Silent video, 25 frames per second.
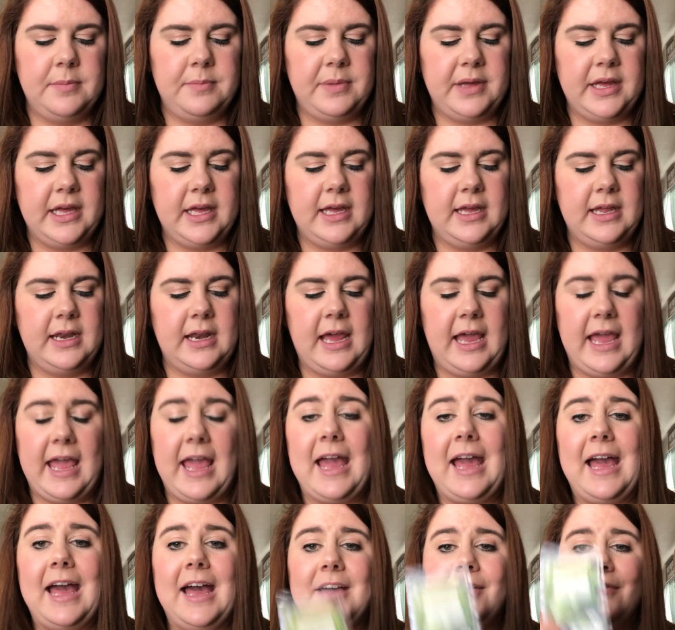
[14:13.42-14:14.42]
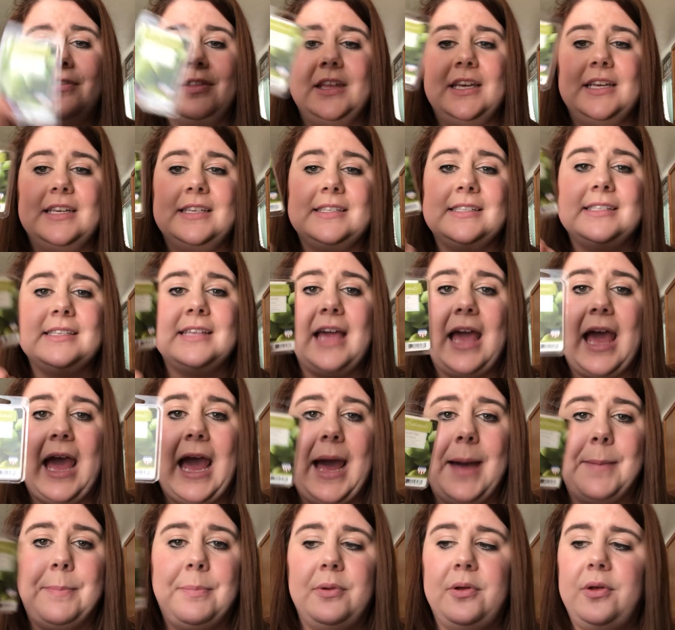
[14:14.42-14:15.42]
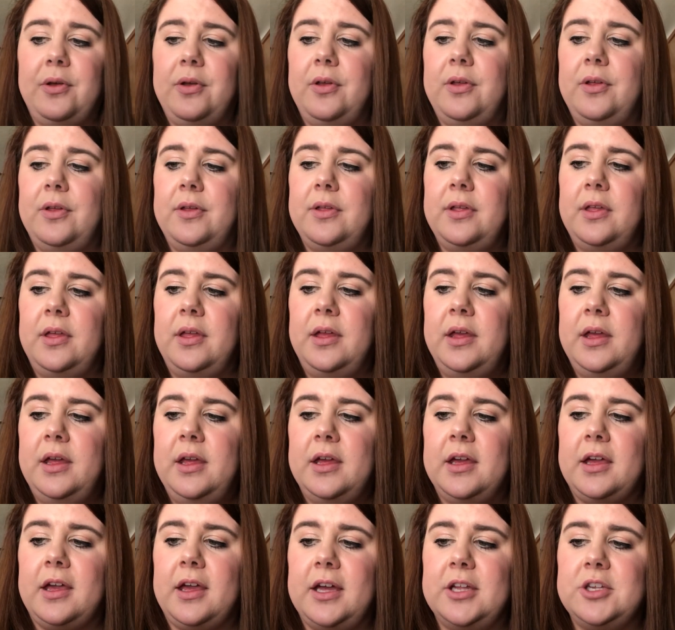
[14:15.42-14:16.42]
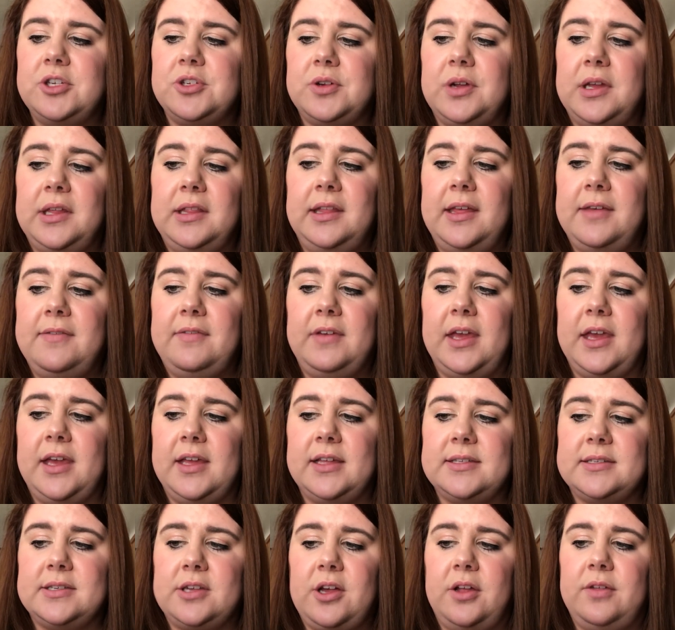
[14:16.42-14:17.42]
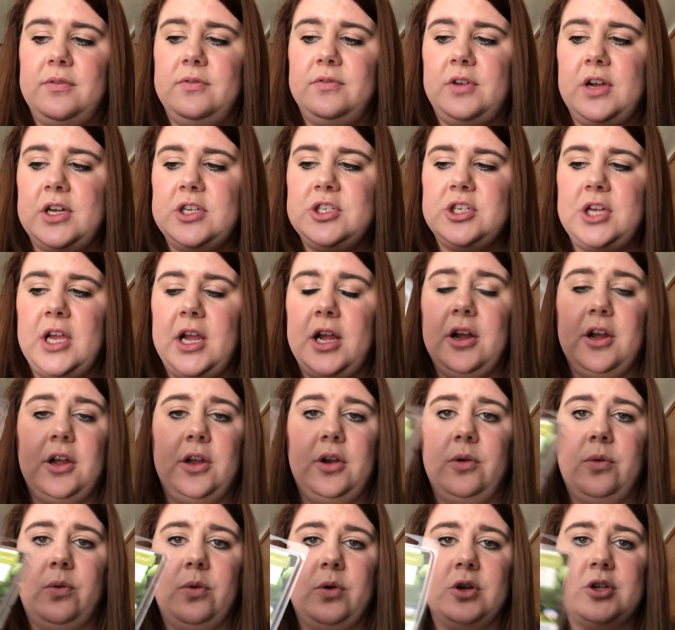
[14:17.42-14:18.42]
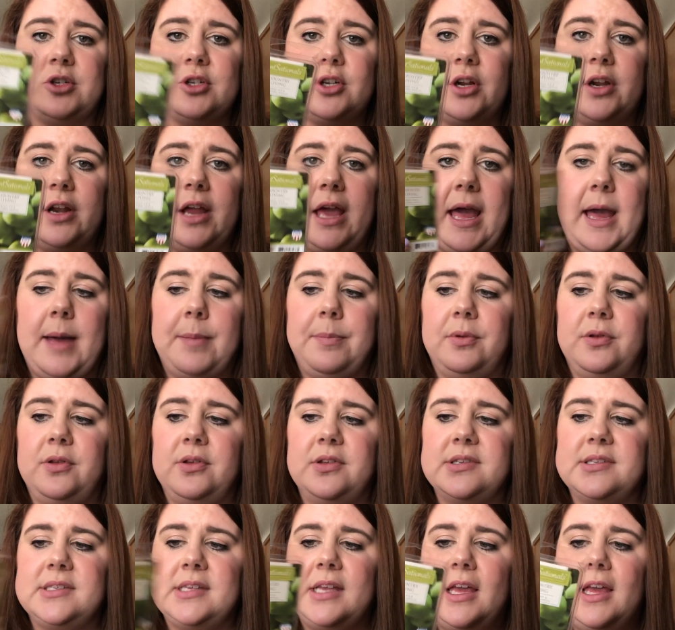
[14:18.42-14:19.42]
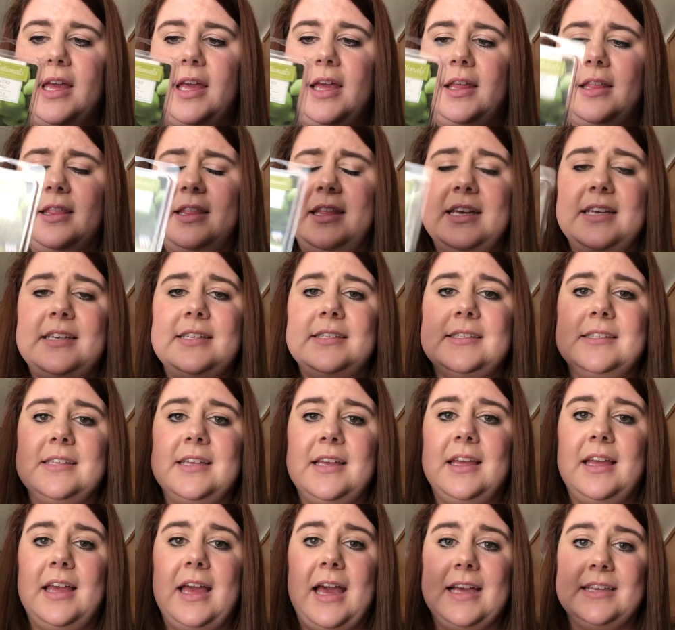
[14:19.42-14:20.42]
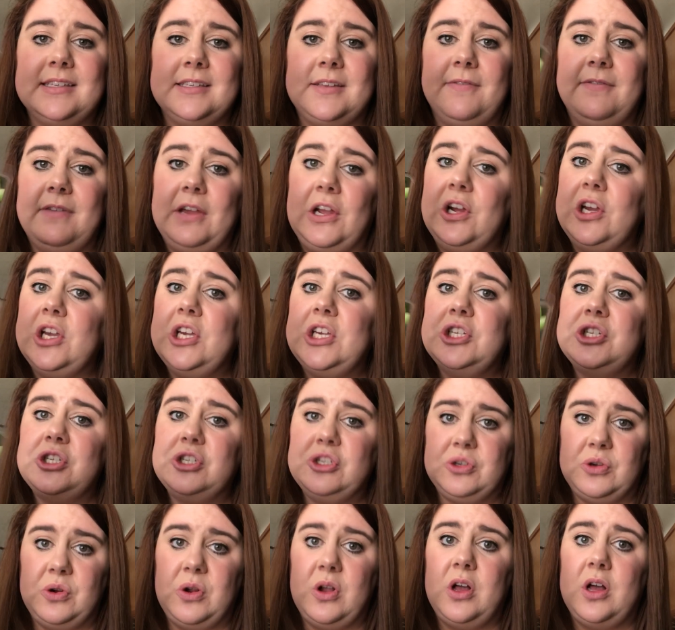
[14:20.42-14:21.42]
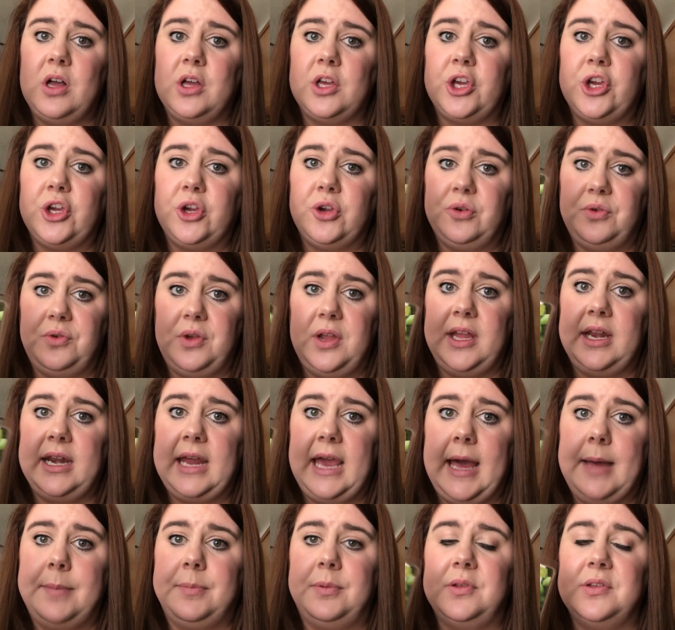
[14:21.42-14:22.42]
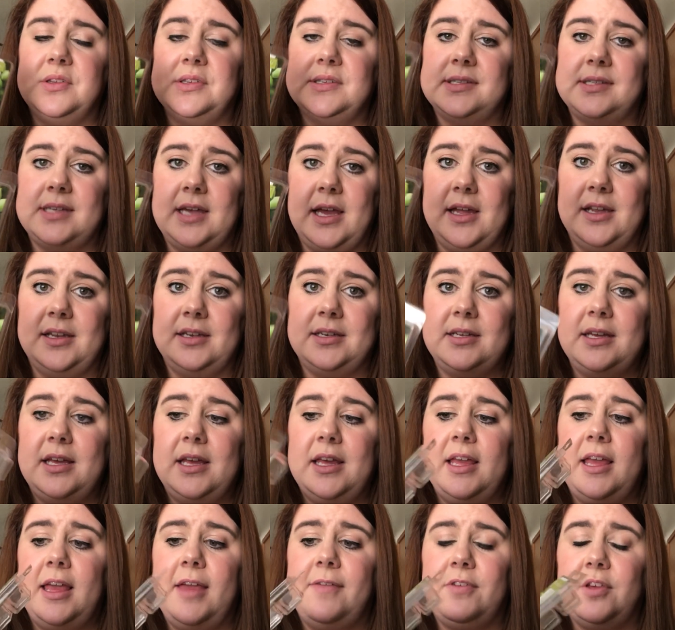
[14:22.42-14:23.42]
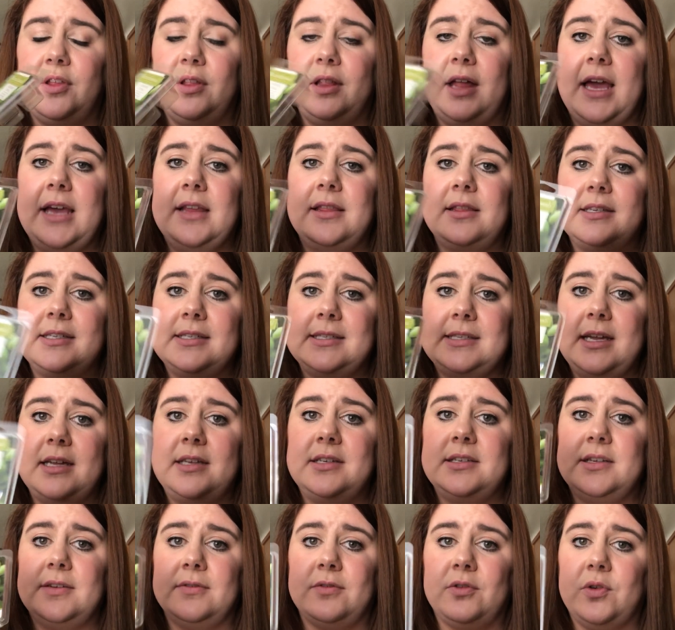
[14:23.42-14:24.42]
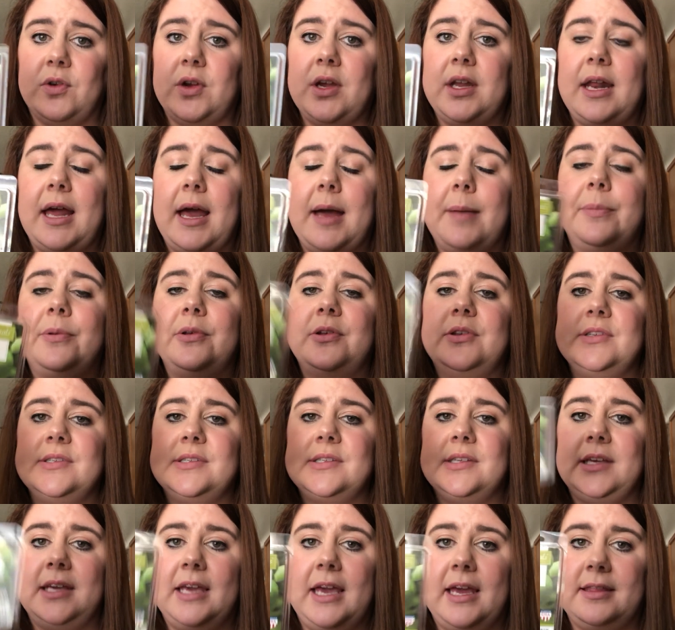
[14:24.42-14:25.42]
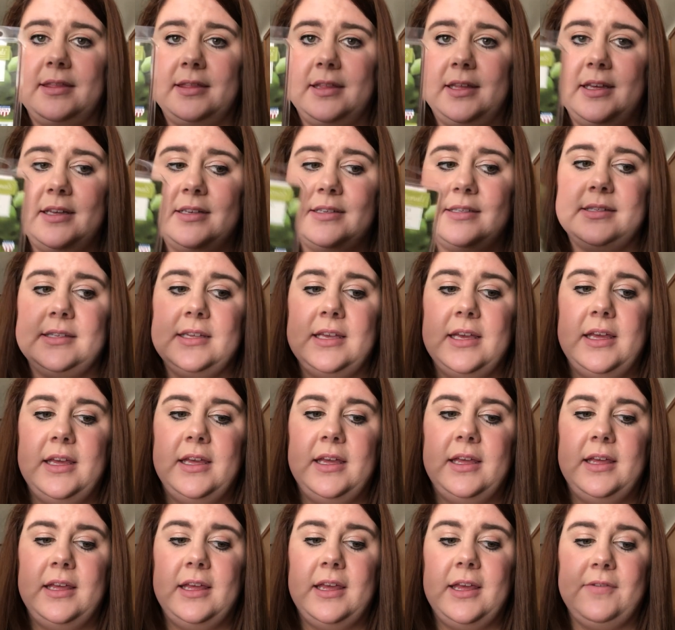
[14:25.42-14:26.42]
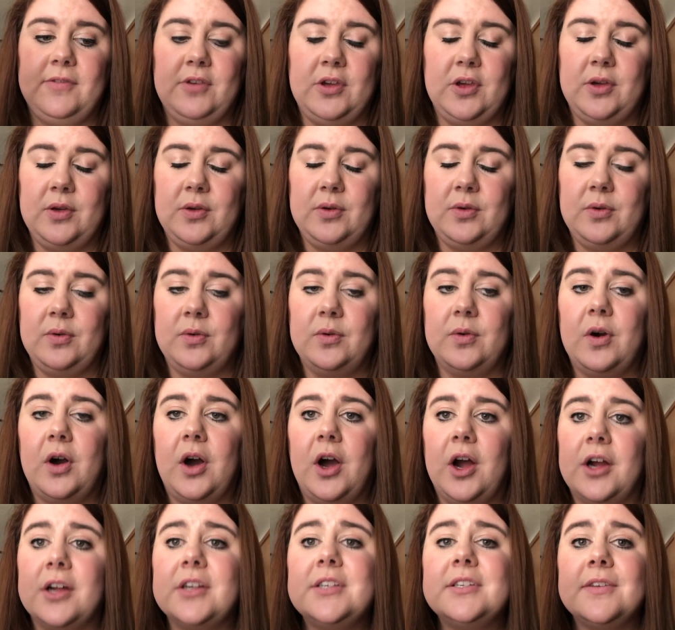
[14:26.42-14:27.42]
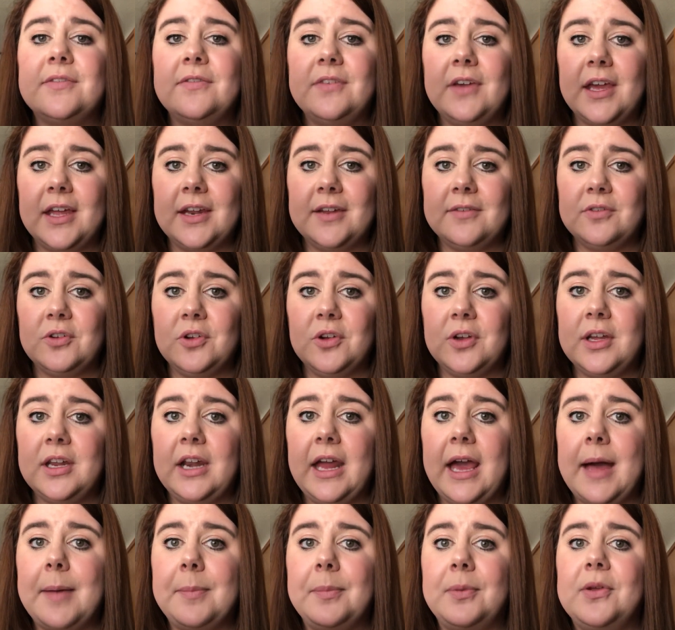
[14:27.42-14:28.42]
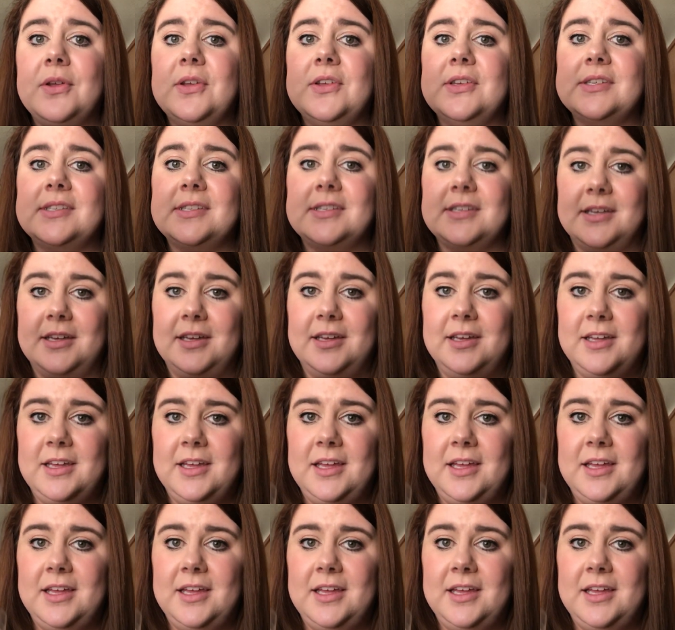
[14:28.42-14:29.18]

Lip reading: But I have this apple country living. It's called Fresh Air and Orchard Apples. This has a very strong green apple scent. If you like the scent of green apples, get this. If you aren't a fan of green apples,